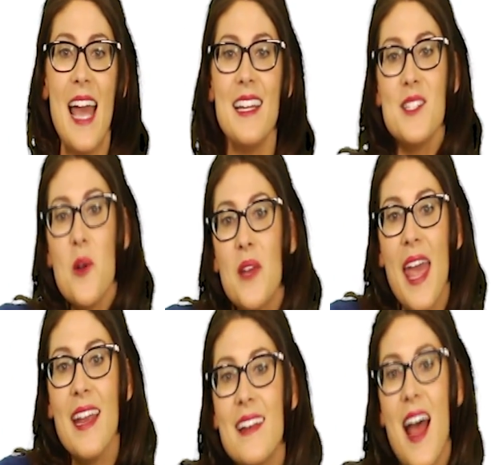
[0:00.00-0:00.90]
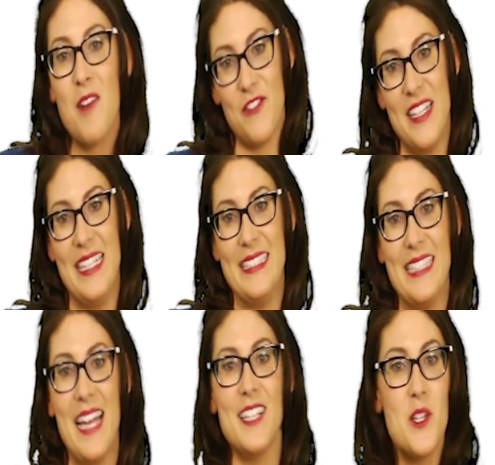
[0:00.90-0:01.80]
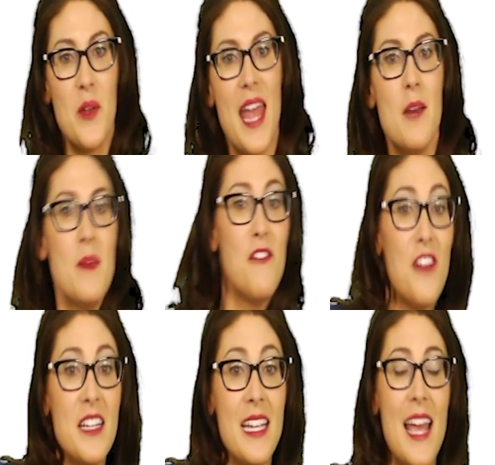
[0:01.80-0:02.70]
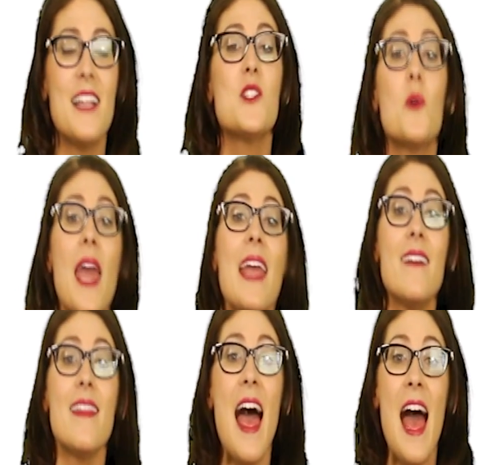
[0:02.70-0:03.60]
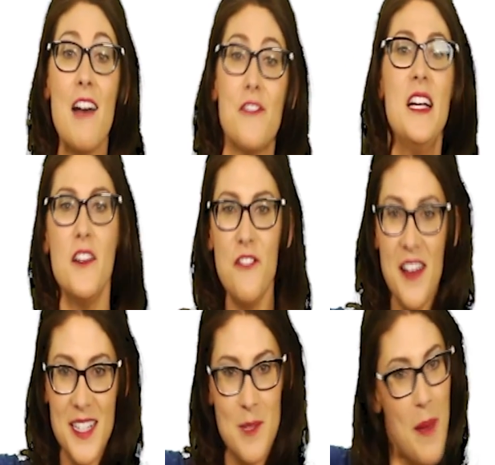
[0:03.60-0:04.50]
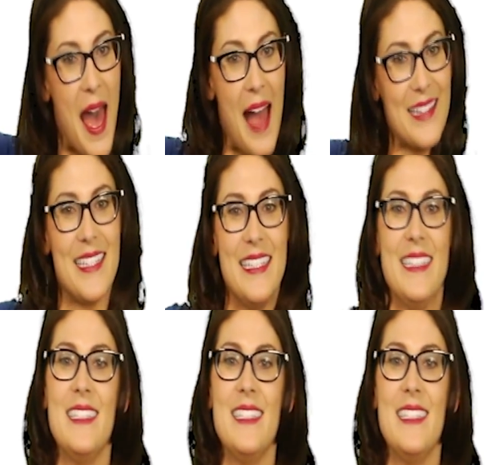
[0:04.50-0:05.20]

And it's okay to not fit in, and it's okay to be funny, and it's okay to laugh. Fun is back!